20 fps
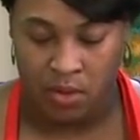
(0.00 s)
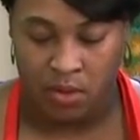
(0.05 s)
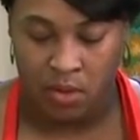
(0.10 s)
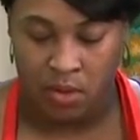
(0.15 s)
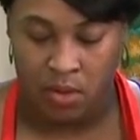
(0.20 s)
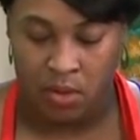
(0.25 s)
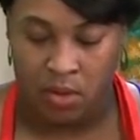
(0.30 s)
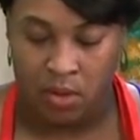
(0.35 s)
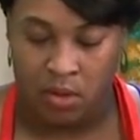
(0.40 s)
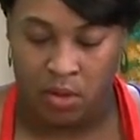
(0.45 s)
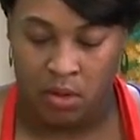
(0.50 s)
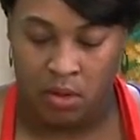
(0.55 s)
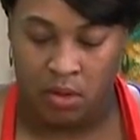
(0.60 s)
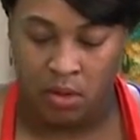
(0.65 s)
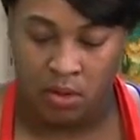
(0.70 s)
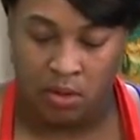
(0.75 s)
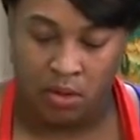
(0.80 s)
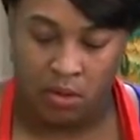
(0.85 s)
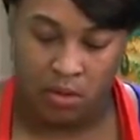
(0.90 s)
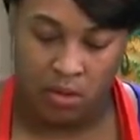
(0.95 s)

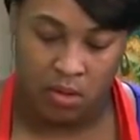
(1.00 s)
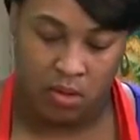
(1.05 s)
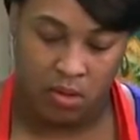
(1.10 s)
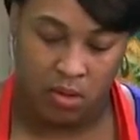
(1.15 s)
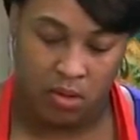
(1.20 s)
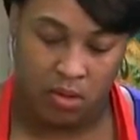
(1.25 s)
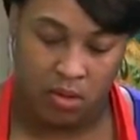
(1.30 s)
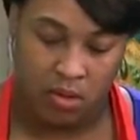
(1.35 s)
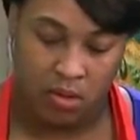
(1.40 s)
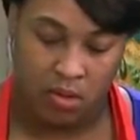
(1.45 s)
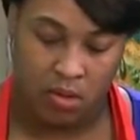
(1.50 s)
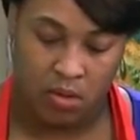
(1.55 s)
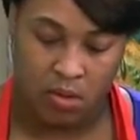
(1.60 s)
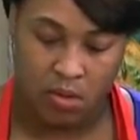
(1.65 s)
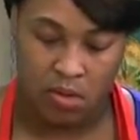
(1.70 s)
(no one is talking)